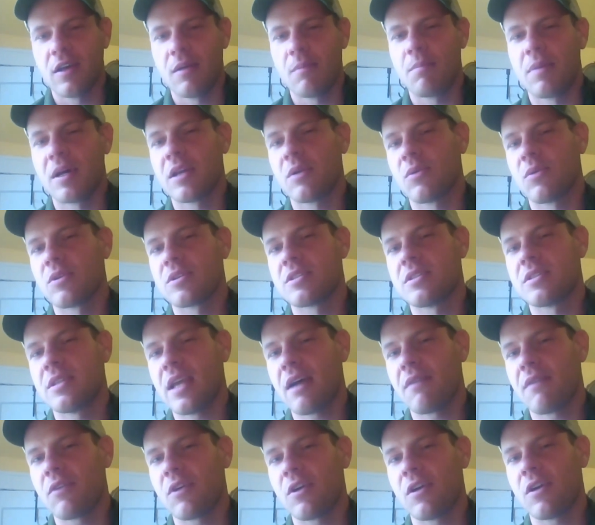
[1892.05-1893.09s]
but it was
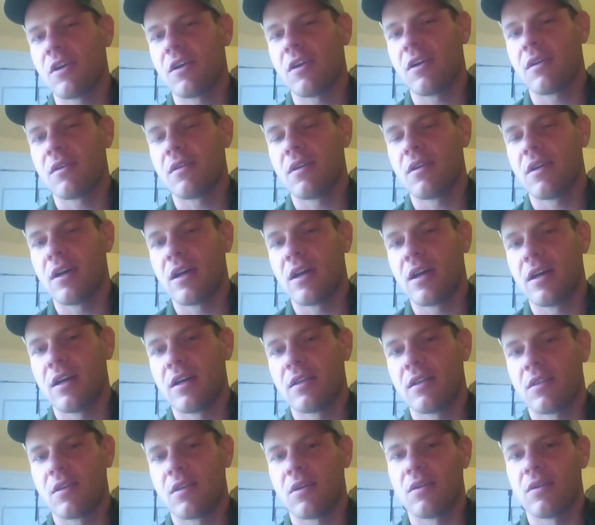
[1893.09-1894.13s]
never,
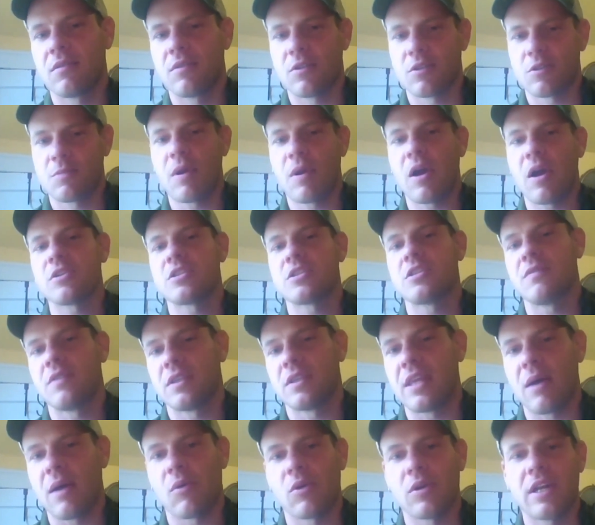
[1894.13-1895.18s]
there's parts of it
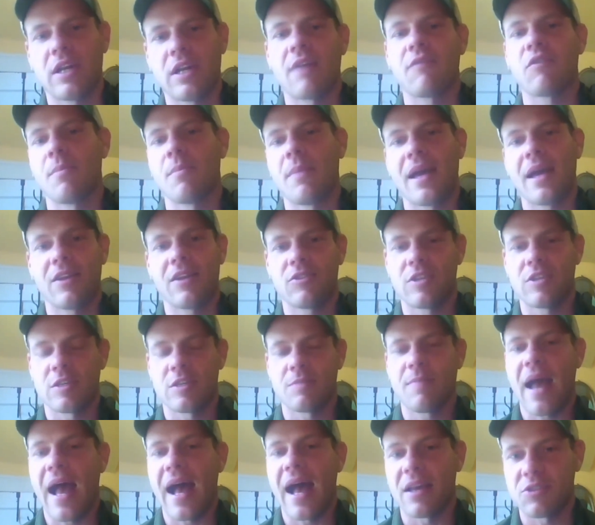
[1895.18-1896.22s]
that were never managed as
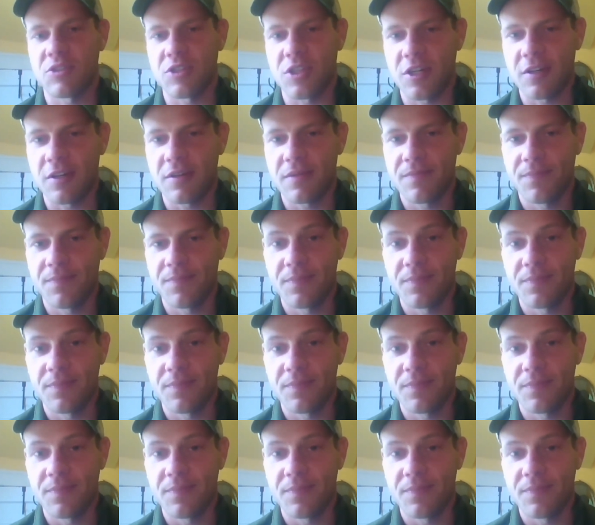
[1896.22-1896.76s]
pasture.